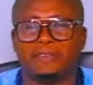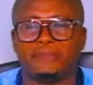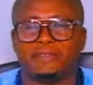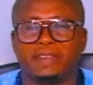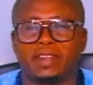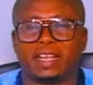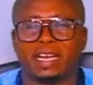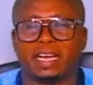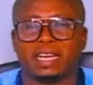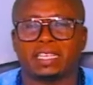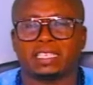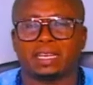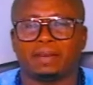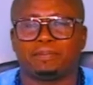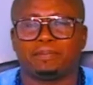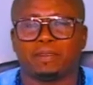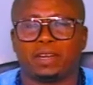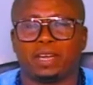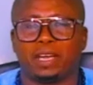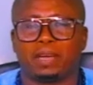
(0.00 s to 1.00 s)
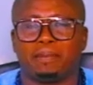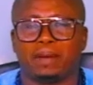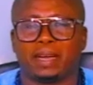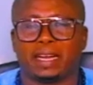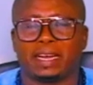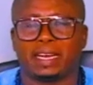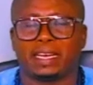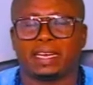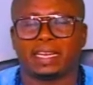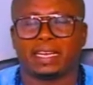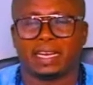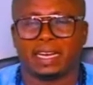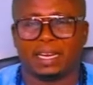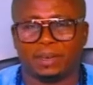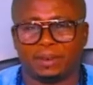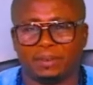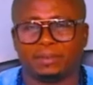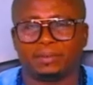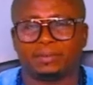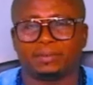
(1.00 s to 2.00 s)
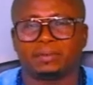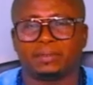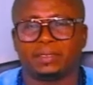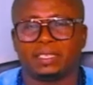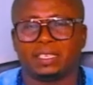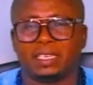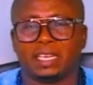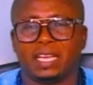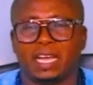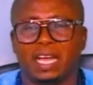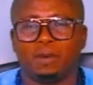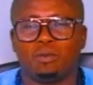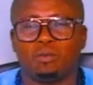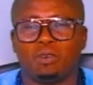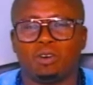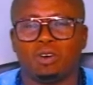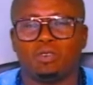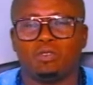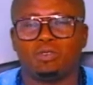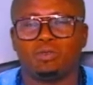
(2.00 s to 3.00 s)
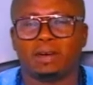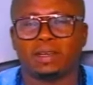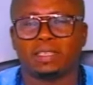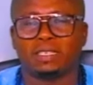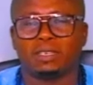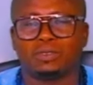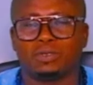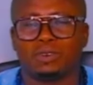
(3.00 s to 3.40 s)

Africa champion herbal clinic ano e work Kumasi